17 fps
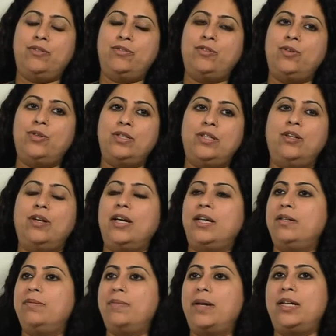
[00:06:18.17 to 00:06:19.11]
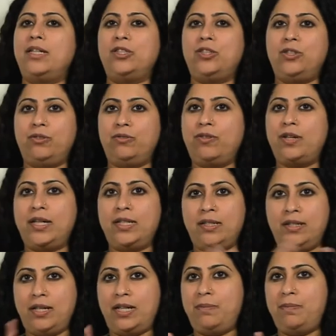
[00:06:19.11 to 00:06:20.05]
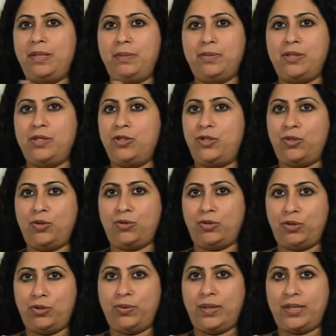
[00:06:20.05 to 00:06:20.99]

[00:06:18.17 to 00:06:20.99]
of course, you know, I managed to find the right people to talk to,